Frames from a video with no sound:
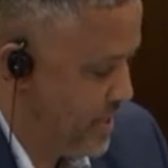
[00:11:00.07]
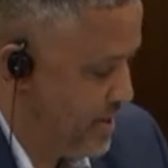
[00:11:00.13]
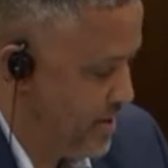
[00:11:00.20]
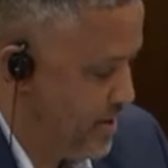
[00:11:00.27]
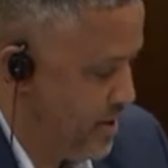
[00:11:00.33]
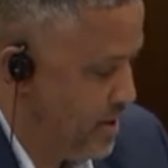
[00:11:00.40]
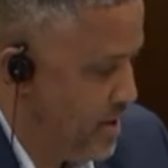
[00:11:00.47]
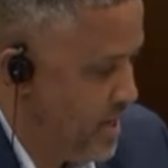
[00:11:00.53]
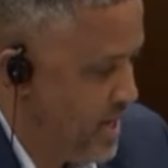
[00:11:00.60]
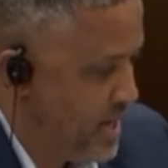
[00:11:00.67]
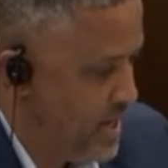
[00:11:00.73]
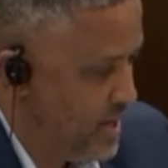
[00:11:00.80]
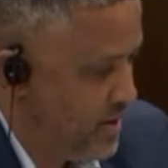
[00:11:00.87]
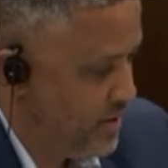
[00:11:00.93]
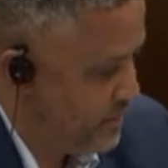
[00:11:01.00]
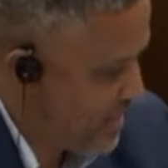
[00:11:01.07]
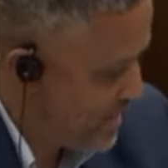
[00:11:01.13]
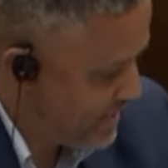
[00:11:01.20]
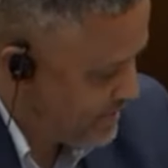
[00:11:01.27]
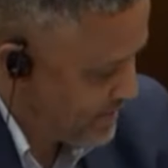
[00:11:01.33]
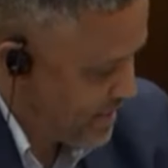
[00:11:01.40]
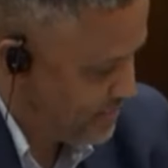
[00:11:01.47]
a year.
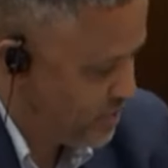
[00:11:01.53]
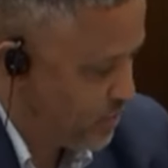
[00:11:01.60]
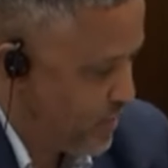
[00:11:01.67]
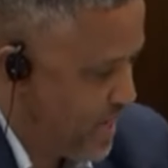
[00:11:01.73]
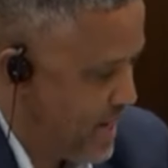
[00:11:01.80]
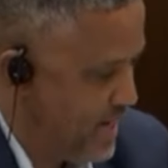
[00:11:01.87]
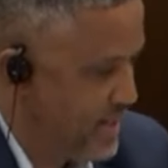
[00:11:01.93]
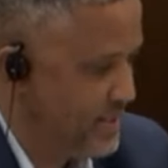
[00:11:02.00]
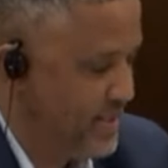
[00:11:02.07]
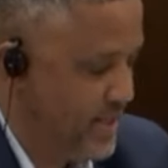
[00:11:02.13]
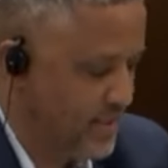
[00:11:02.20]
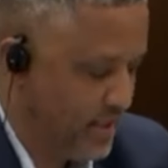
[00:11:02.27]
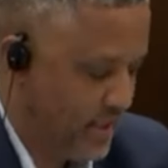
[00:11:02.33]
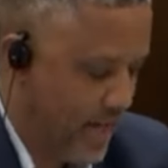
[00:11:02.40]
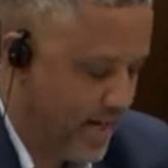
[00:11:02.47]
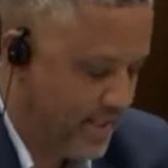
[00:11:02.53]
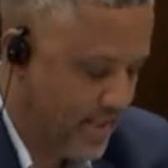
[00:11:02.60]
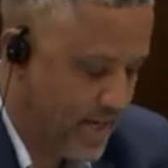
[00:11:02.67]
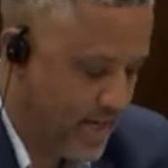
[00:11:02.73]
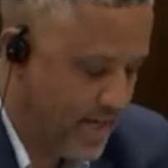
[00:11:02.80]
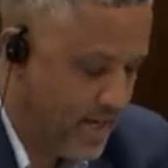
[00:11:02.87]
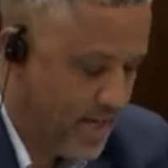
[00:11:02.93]
Randy steps away because he's
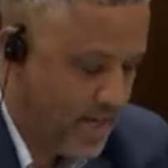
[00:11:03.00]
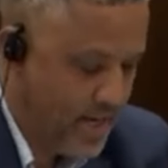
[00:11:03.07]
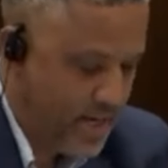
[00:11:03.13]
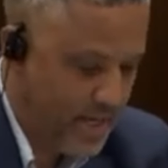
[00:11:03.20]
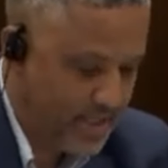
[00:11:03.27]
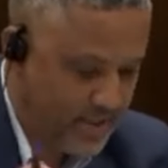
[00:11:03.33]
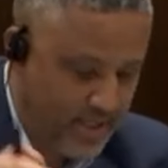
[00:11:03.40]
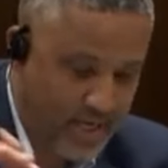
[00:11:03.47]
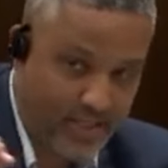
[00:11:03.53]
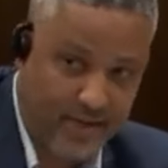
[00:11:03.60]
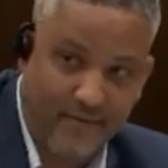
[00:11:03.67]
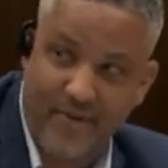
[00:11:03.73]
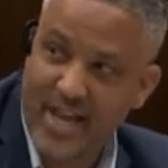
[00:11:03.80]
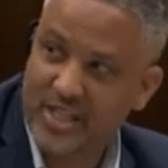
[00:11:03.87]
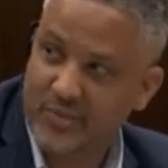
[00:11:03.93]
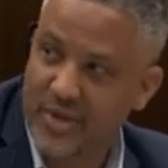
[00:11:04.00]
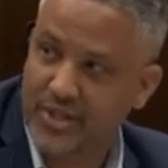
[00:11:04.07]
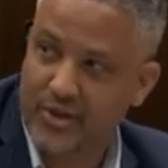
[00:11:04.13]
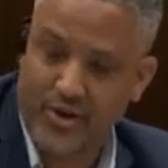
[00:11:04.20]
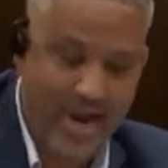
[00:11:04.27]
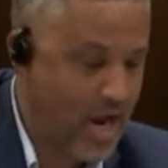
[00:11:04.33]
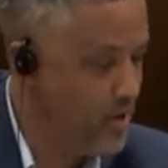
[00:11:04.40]
elected. His
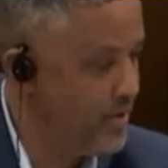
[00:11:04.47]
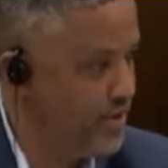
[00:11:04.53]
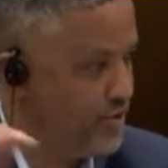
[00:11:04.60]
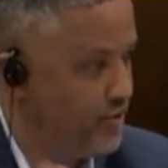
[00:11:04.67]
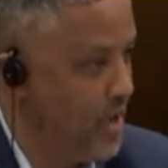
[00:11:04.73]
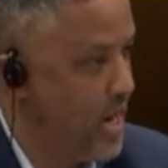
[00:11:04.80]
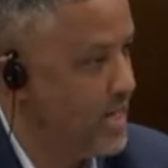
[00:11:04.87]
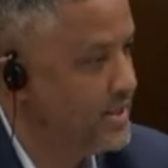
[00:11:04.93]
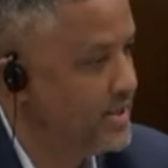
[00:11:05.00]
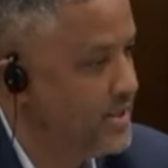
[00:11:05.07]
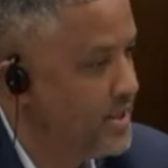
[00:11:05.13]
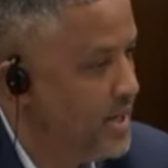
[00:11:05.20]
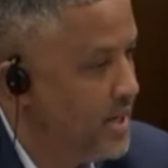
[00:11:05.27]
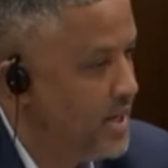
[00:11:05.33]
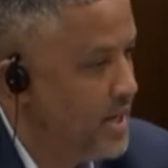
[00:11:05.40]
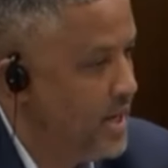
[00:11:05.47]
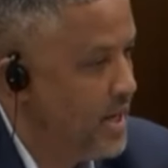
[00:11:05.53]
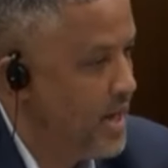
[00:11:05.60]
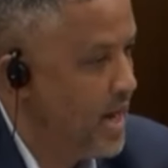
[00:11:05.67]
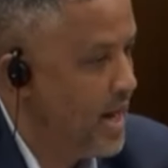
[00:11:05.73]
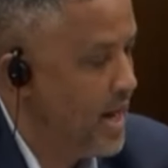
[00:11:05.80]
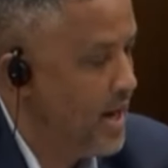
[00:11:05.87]
investments are now in trust.
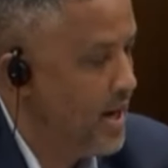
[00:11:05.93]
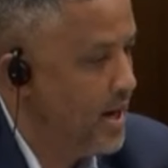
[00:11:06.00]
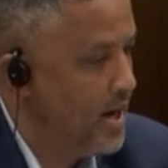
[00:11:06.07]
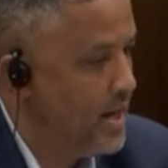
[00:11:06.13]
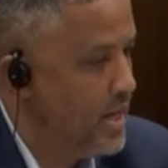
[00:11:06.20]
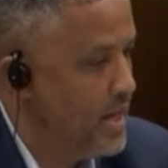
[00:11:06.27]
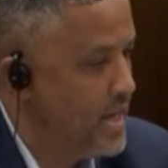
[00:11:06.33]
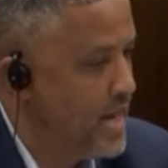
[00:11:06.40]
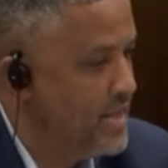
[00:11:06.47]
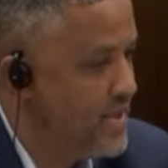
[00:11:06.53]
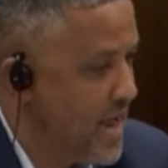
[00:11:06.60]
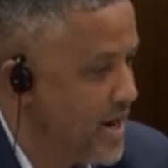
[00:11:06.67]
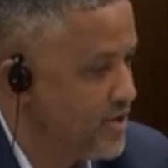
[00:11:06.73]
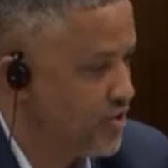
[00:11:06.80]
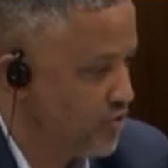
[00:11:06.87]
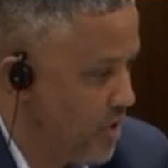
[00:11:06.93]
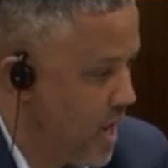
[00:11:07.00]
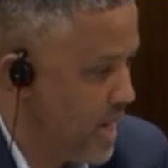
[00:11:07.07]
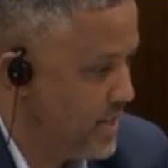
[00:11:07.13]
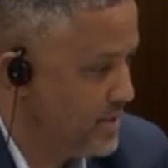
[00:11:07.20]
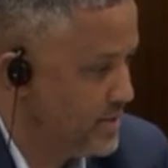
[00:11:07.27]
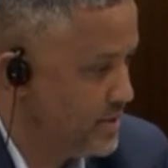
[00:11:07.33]
In that
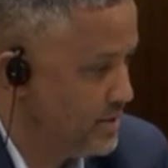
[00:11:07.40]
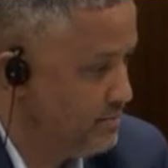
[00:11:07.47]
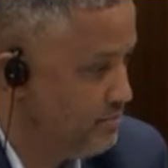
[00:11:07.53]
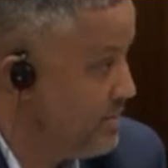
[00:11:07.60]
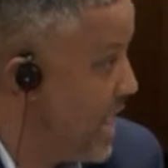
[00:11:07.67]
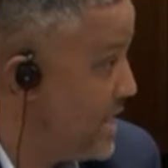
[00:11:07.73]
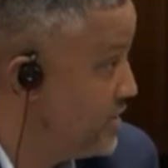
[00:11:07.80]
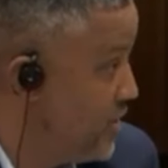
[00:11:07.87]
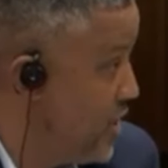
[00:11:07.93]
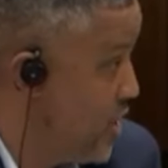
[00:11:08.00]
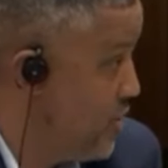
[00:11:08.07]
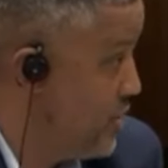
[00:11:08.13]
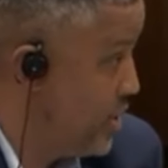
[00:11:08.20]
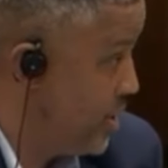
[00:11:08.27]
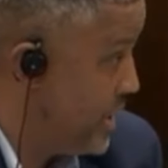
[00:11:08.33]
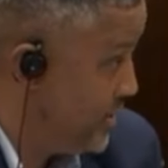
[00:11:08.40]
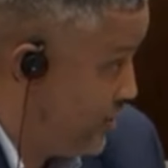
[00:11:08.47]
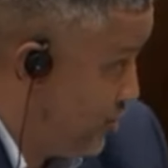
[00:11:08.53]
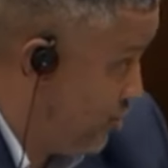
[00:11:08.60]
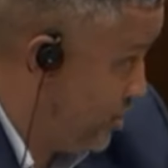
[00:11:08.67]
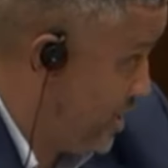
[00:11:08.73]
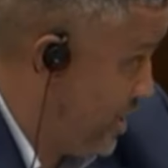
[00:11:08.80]
trust, as the owner,
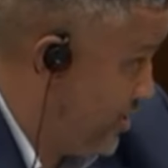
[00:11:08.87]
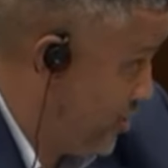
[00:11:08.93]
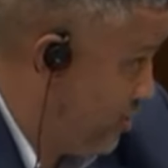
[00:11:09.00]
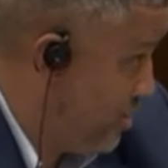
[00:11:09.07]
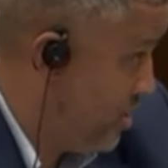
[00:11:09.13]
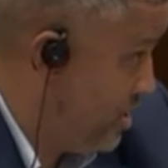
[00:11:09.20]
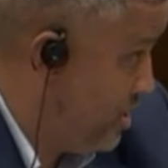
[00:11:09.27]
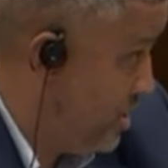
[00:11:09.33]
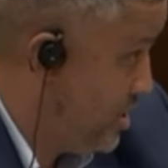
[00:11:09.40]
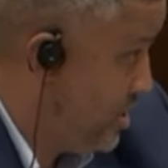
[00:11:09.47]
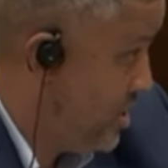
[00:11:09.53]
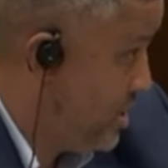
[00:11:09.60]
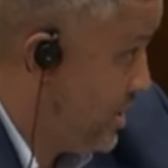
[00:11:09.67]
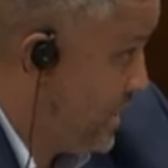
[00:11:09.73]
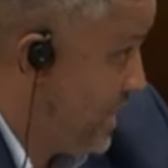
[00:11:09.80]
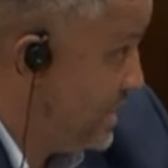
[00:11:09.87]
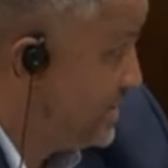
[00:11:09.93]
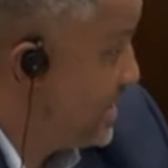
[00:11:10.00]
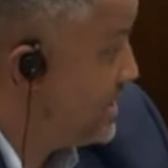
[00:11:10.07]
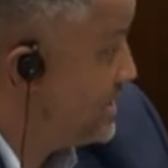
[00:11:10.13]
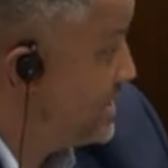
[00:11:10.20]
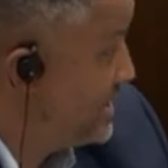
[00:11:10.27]
as your and your,
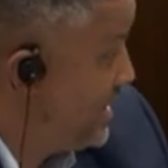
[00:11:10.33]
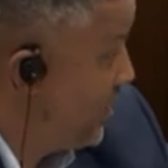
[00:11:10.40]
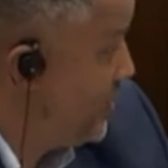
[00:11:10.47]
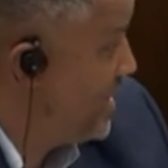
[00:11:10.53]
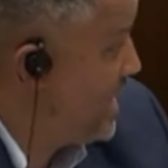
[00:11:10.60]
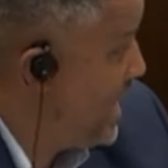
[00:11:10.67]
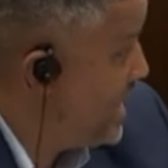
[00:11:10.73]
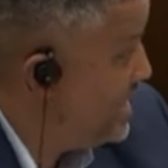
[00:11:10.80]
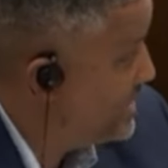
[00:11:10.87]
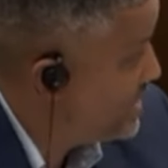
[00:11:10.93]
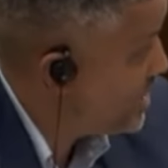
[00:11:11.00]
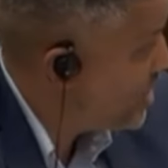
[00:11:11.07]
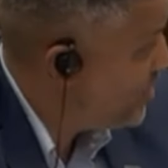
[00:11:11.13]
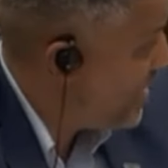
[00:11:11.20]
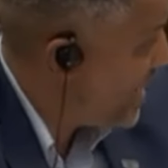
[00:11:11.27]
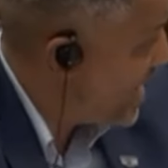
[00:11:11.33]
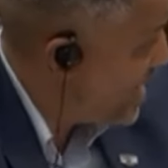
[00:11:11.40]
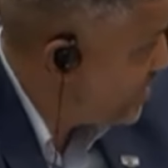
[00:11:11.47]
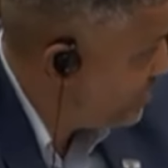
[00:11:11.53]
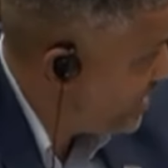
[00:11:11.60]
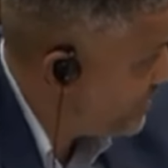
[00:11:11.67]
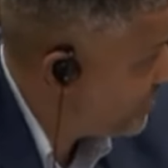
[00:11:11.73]
is it still the case that you
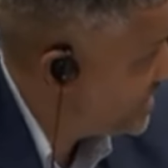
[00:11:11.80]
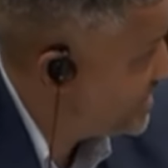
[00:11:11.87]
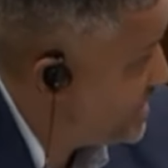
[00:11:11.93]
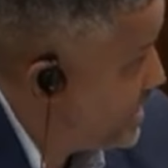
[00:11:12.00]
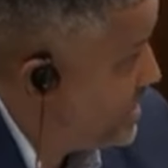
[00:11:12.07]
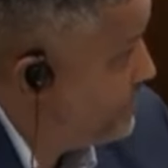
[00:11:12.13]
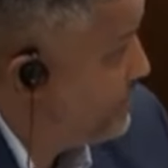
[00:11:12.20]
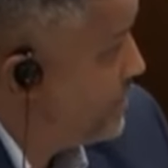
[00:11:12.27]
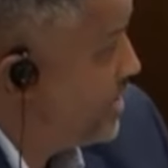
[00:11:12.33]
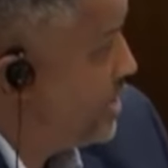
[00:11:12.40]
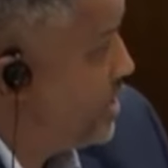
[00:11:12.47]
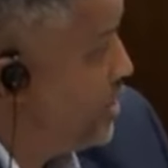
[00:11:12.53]
annually receive